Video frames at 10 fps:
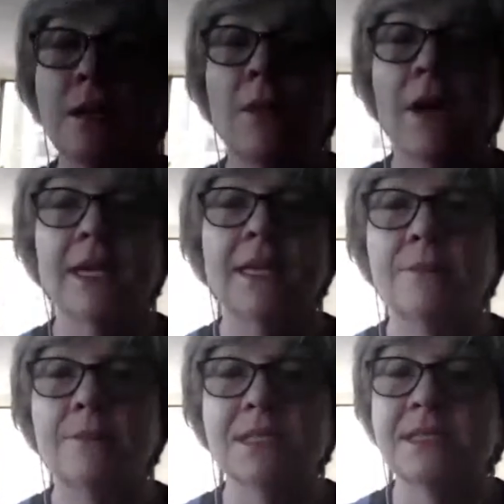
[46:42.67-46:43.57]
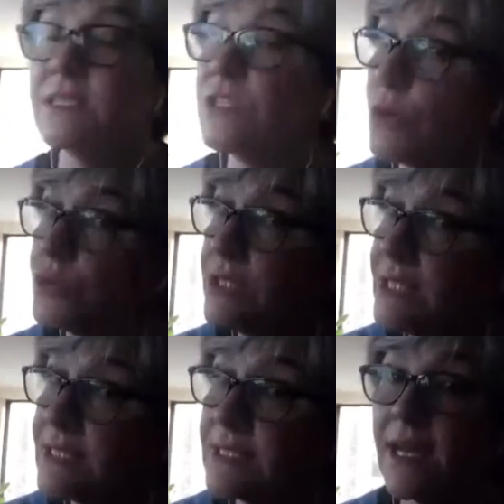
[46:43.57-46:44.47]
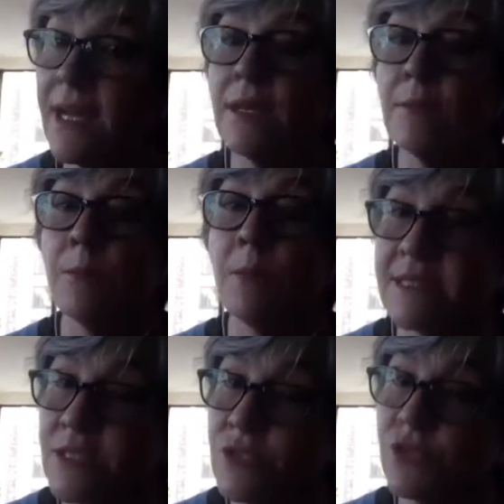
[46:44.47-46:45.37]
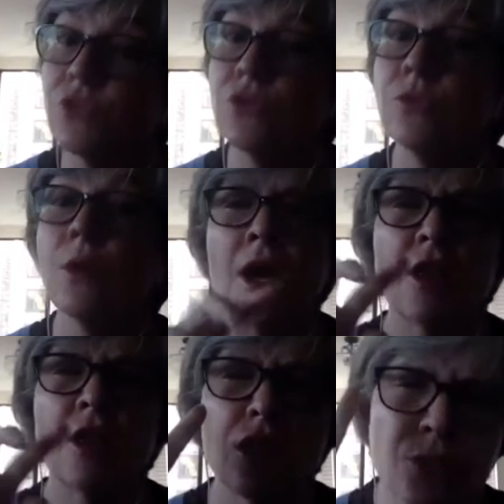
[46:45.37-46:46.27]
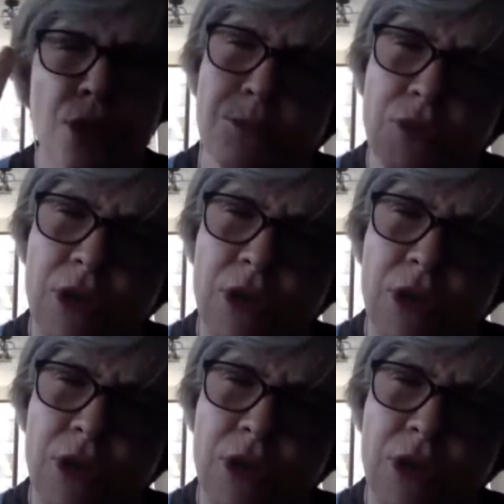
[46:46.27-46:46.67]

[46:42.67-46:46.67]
my my six year old niece died, my sister, three